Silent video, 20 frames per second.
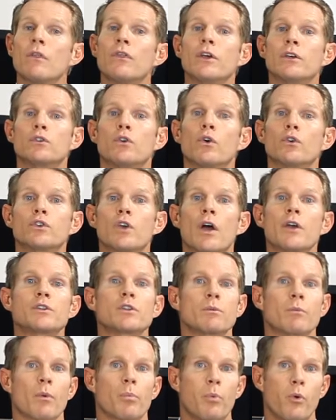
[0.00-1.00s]
There's also
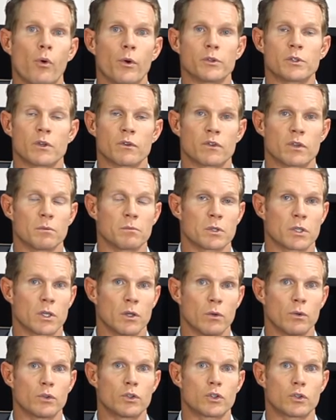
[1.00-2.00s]
some reports of some
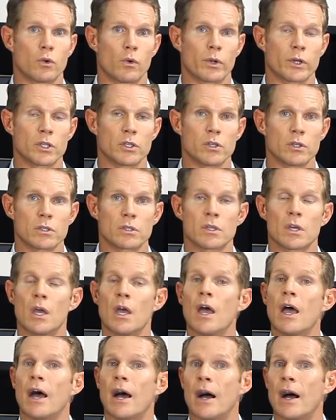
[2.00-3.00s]
skilled shortages